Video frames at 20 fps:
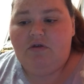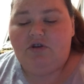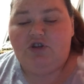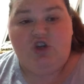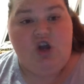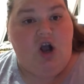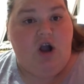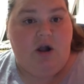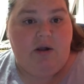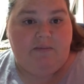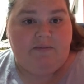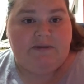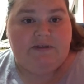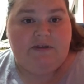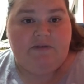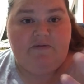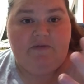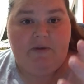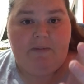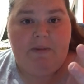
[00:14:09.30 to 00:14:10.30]
charms
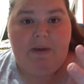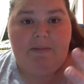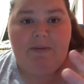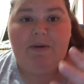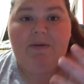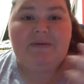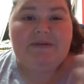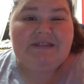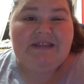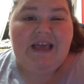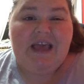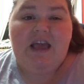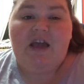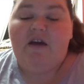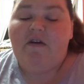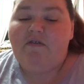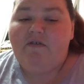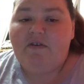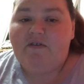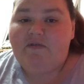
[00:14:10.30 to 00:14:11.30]
from him. It was
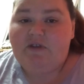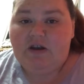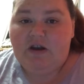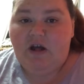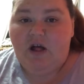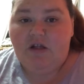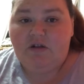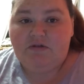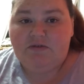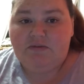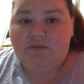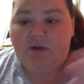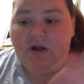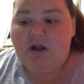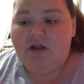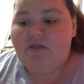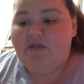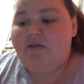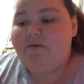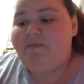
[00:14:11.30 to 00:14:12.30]
like fifty dollars
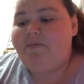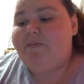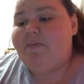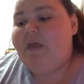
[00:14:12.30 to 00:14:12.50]
worth.